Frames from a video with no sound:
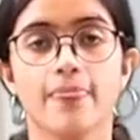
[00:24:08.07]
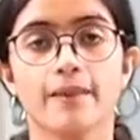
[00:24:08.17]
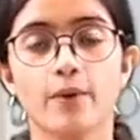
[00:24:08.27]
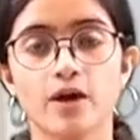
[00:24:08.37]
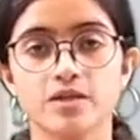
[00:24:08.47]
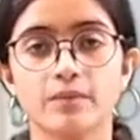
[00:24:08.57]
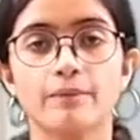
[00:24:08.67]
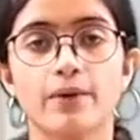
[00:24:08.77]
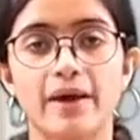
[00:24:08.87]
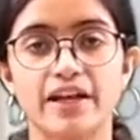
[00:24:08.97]
The possible
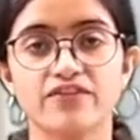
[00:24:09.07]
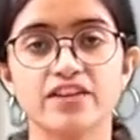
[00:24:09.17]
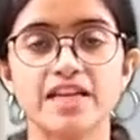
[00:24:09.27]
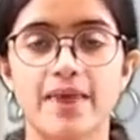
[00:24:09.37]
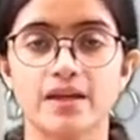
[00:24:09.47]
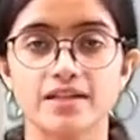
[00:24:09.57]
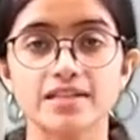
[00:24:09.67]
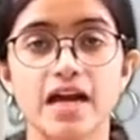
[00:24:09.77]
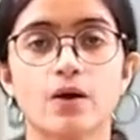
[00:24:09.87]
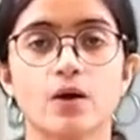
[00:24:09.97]
benefits and the
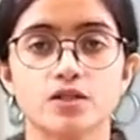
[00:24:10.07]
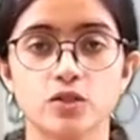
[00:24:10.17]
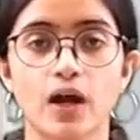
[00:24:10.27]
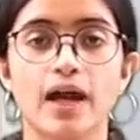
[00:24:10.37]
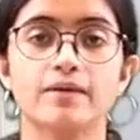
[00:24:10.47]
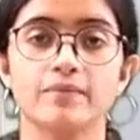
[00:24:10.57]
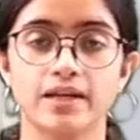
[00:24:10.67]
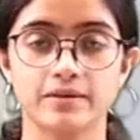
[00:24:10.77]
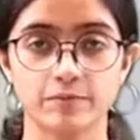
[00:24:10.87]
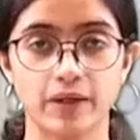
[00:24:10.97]
risks are also
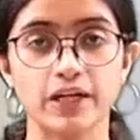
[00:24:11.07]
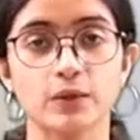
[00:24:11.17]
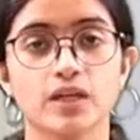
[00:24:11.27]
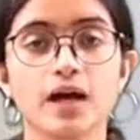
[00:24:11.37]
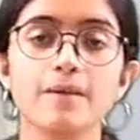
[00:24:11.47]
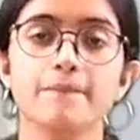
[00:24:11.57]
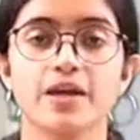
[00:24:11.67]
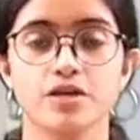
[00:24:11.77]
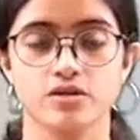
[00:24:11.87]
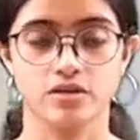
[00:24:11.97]
explained to the
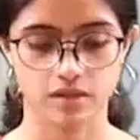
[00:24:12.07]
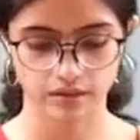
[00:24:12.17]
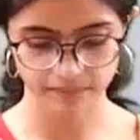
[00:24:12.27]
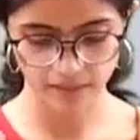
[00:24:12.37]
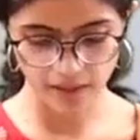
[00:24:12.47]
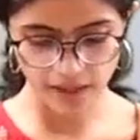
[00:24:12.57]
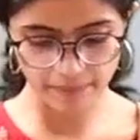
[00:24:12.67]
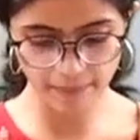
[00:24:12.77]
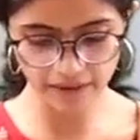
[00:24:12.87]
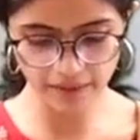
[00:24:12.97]
patient.
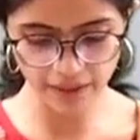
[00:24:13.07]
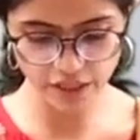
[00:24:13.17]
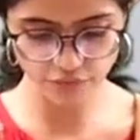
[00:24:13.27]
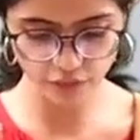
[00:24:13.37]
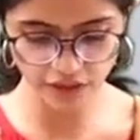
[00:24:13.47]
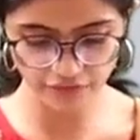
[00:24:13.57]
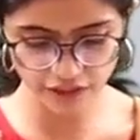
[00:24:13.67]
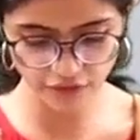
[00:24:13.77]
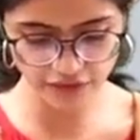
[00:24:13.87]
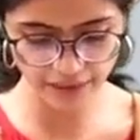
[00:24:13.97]
Prepare the patient for the
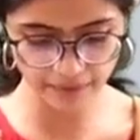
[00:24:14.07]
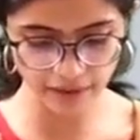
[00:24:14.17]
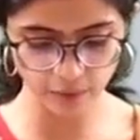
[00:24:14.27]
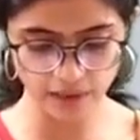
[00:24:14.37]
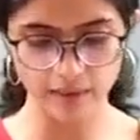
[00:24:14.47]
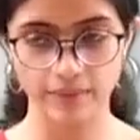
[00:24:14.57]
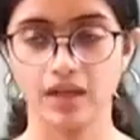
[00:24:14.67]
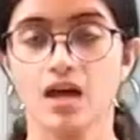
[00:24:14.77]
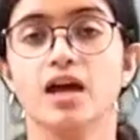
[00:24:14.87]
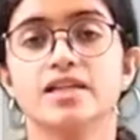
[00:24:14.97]
effects of chemotherapy.
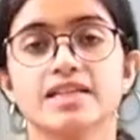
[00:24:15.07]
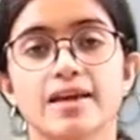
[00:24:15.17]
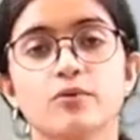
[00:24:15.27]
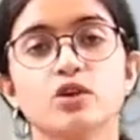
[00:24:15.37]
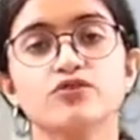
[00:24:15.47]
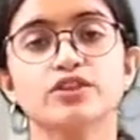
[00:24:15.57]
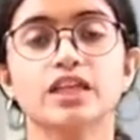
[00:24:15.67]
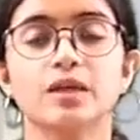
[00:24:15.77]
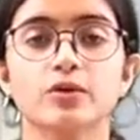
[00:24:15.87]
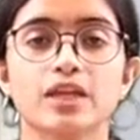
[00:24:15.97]
Same goes for the
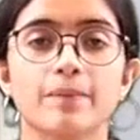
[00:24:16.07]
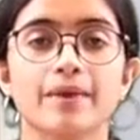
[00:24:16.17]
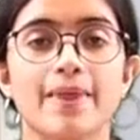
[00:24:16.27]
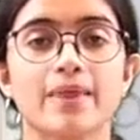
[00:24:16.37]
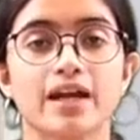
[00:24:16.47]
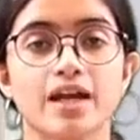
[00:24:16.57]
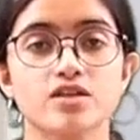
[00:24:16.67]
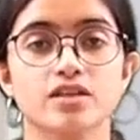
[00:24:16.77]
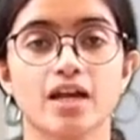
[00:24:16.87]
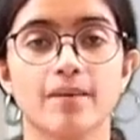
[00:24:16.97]
chemotherapy and the
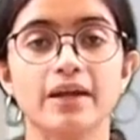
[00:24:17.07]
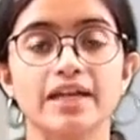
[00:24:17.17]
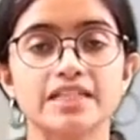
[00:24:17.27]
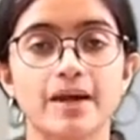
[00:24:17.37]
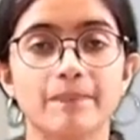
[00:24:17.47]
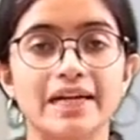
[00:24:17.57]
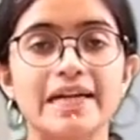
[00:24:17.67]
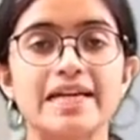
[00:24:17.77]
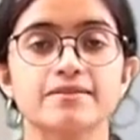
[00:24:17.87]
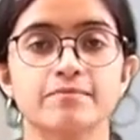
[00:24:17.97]
radiation therapy. It is
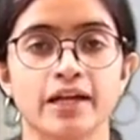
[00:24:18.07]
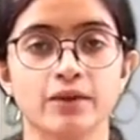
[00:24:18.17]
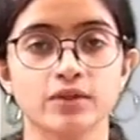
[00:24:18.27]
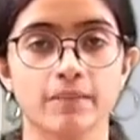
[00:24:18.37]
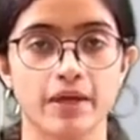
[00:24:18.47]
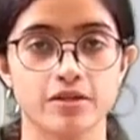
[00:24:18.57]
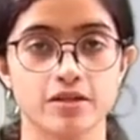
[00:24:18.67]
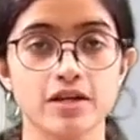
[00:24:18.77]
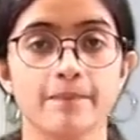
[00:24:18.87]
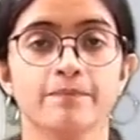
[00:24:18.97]
completely explained to the
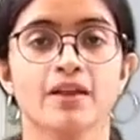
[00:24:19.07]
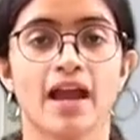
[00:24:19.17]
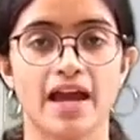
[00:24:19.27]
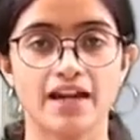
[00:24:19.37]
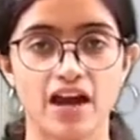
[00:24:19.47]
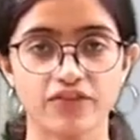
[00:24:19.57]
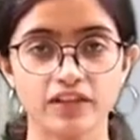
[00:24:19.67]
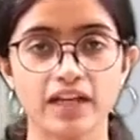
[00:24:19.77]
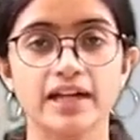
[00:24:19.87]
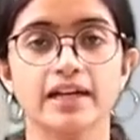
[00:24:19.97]
patient, and
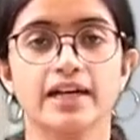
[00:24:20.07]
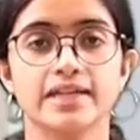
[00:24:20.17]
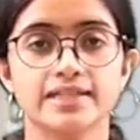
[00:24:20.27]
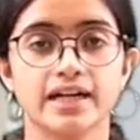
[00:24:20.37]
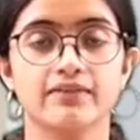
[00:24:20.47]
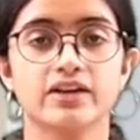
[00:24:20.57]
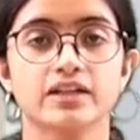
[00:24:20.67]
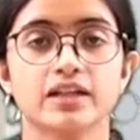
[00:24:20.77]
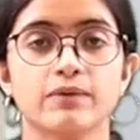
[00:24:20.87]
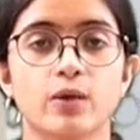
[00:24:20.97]
after that, it is said
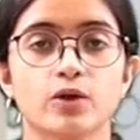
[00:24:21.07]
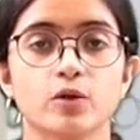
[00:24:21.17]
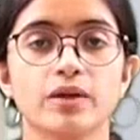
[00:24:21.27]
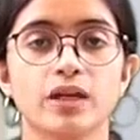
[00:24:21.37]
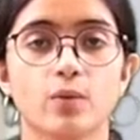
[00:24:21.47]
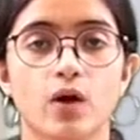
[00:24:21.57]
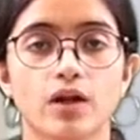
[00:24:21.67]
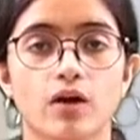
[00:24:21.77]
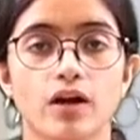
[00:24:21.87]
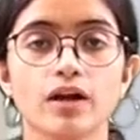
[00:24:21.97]
whether they want to be
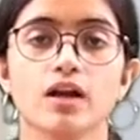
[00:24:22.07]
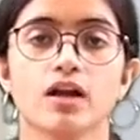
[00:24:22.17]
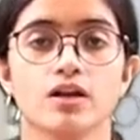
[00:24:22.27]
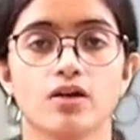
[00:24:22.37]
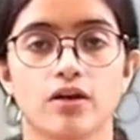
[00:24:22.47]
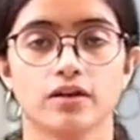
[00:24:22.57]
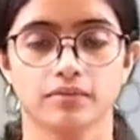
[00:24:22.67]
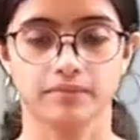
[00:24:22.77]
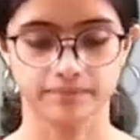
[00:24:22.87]
involved or not.